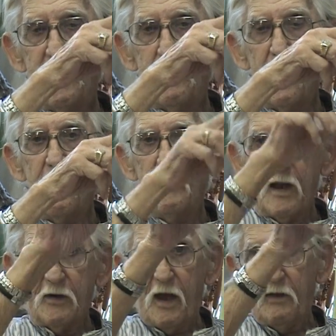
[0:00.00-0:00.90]
home,
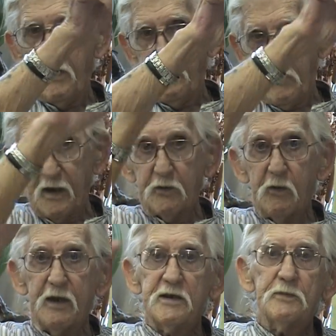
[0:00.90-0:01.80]
and that's
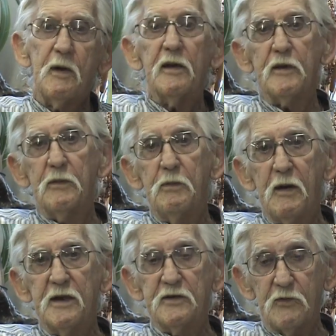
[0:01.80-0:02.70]
where they spot the
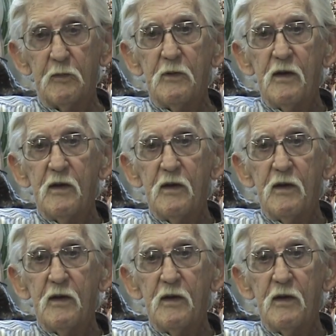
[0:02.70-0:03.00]
planes from.